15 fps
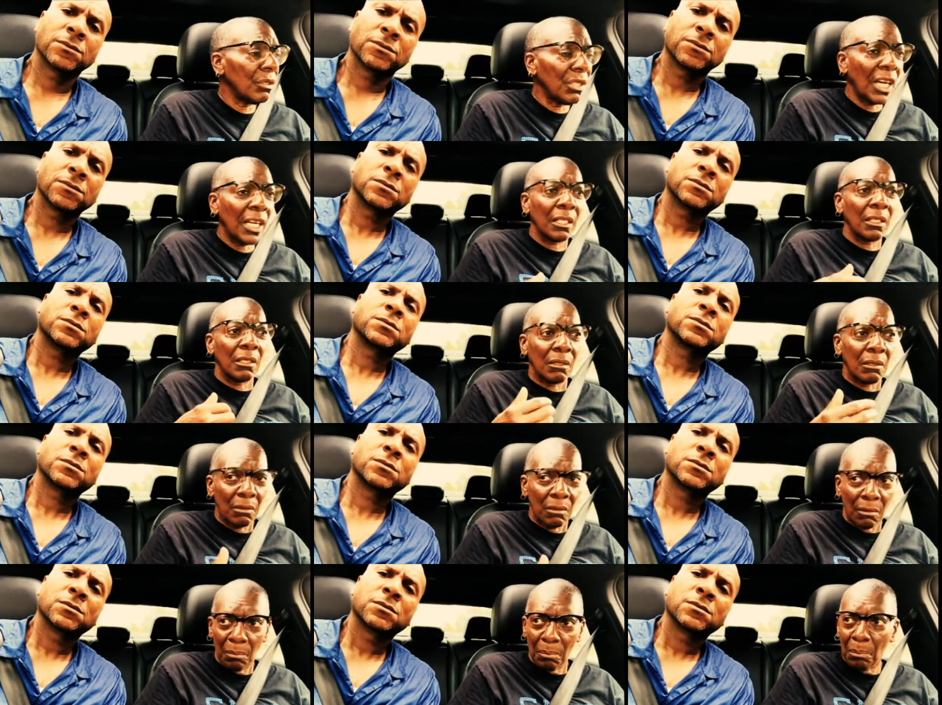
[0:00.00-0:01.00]
Speaker 1: you got to
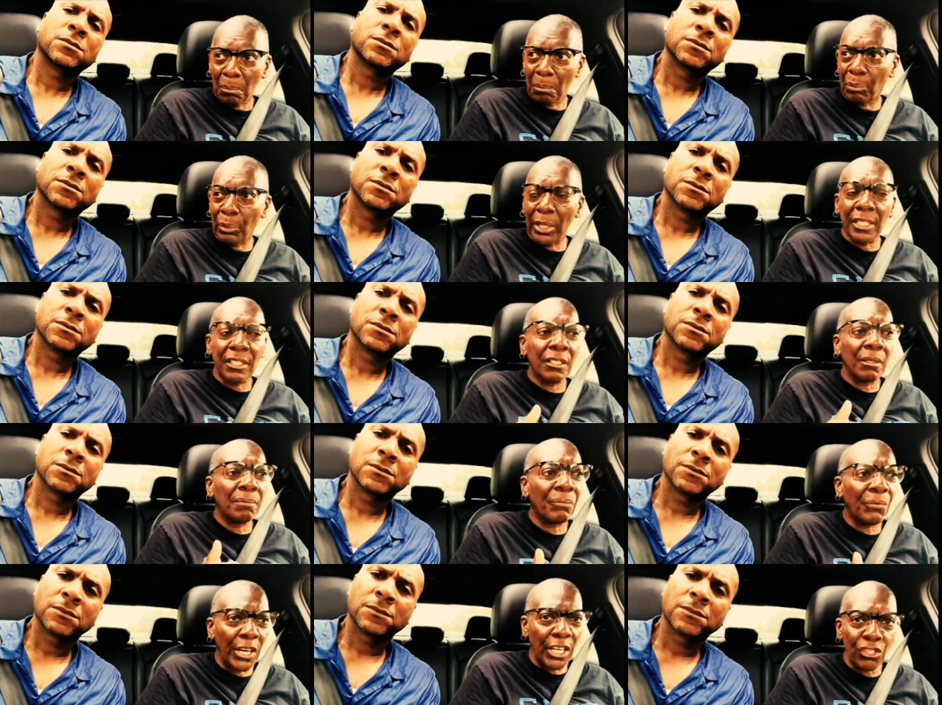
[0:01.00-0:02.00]
bring some
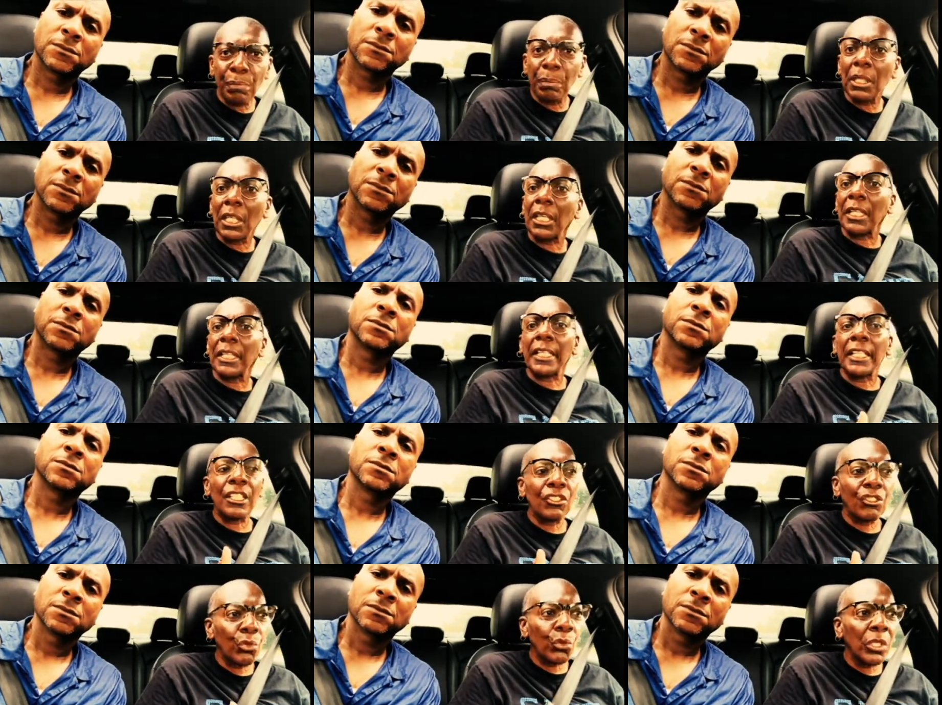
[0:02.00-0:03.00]
fresh blood
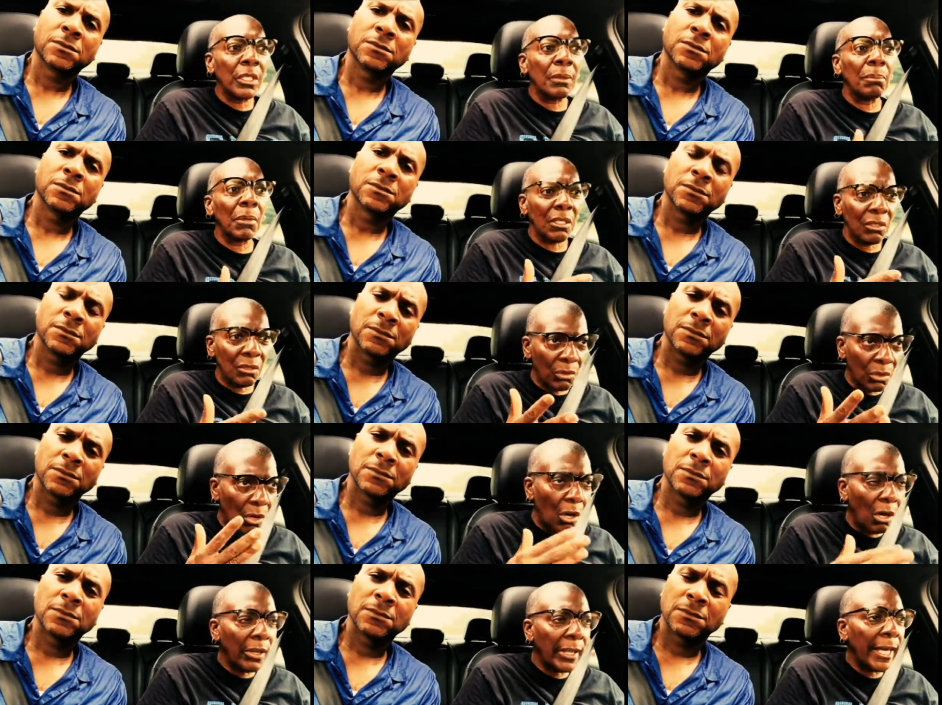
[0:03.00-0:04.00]
into it, and muscle and
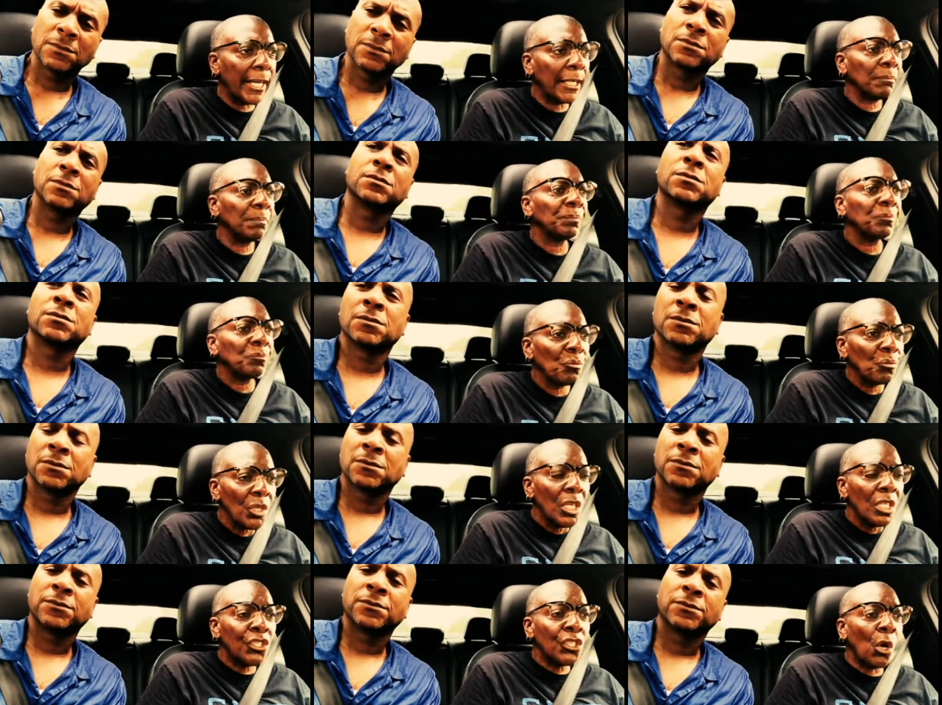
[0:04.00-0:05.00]
all that.
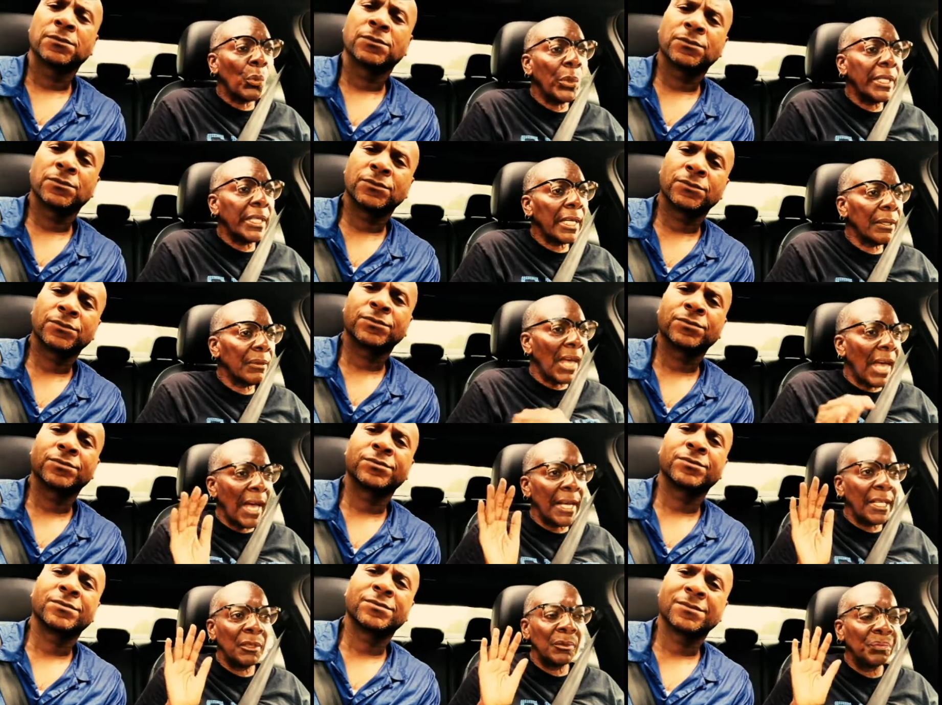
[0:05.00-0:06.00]
So we did
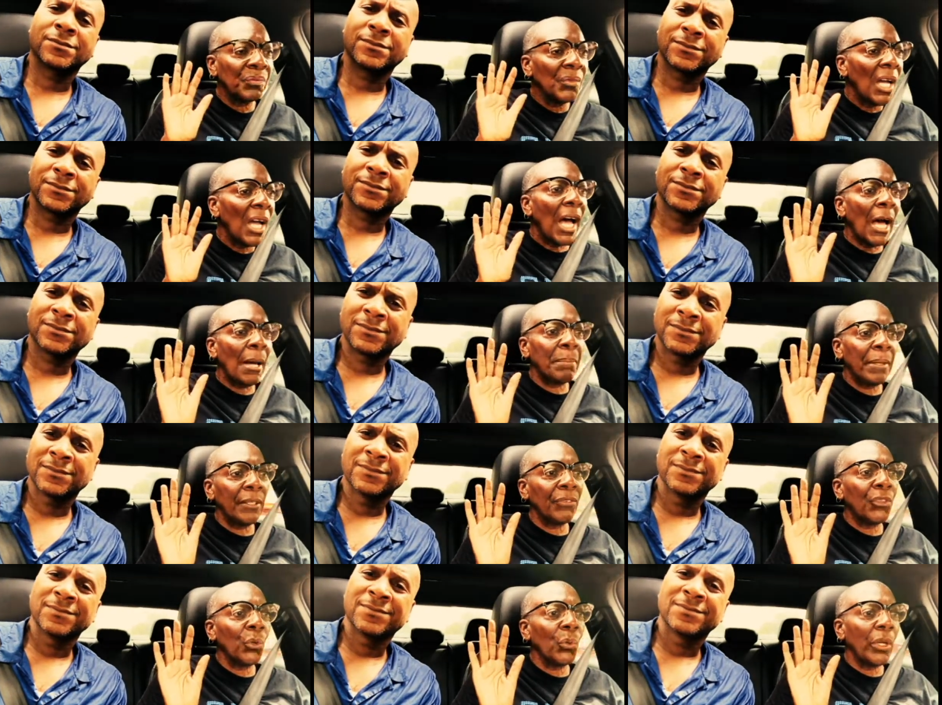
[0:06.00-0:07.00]
that. I've
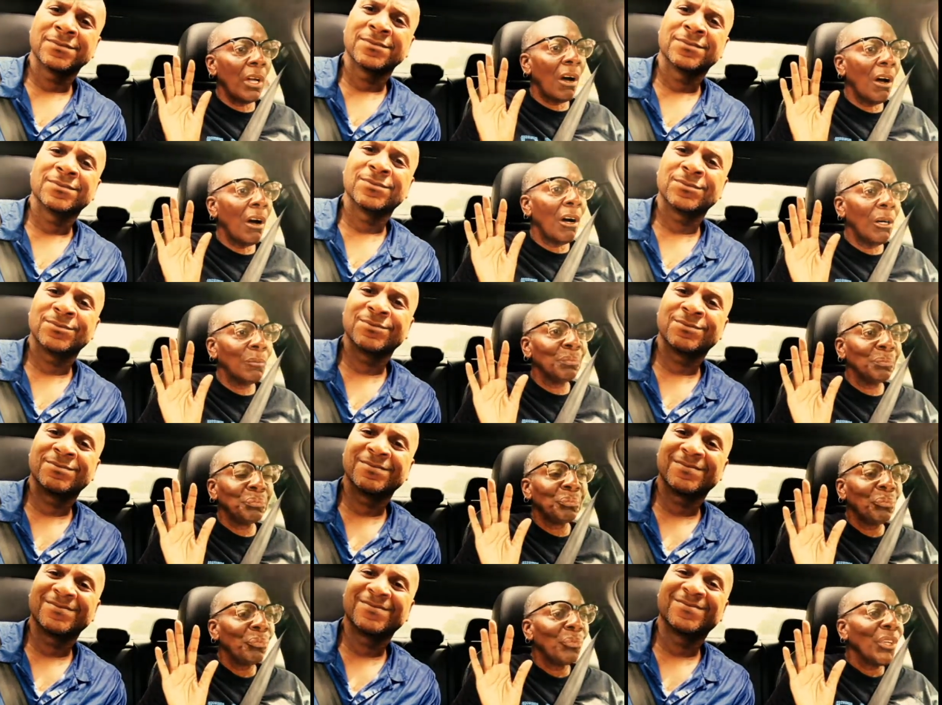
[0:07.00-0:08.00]
been through it all,
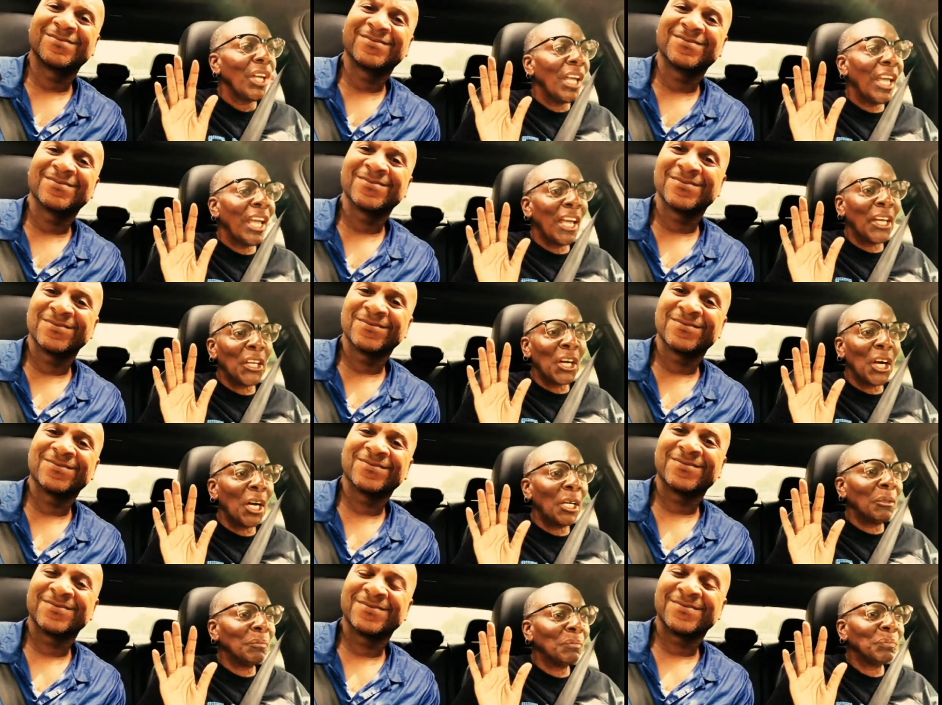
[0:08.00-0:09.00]
and
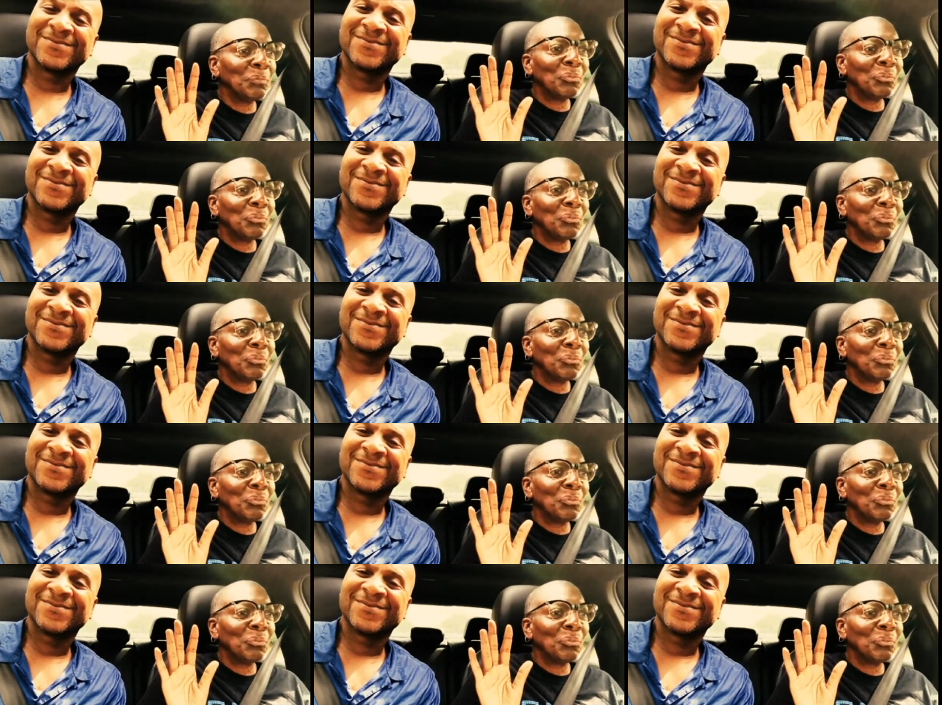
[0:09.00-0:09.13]
um